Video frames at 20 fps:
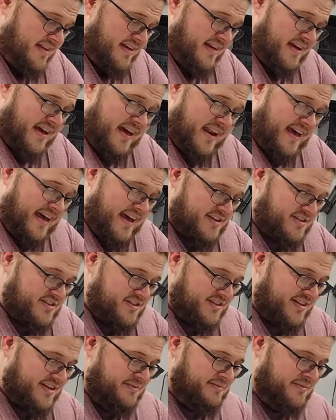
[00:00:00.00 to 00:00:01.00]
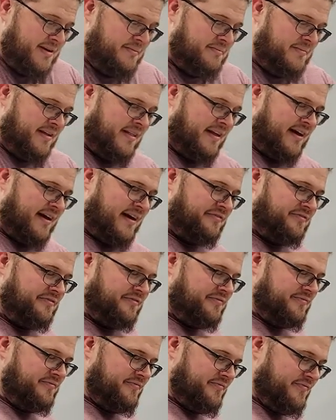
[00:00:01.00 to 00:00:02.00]
That actually made me laugh.
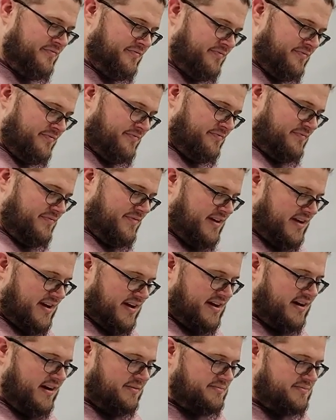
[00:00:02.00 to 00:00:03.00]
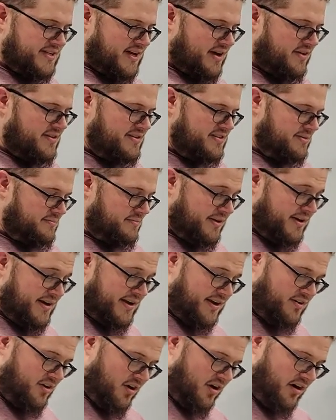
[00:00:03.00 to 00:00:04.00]
It comes out as a
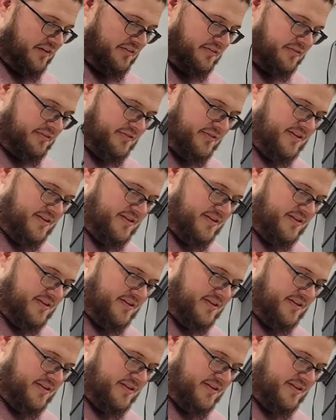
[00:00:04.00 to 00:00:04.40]
bloody cough.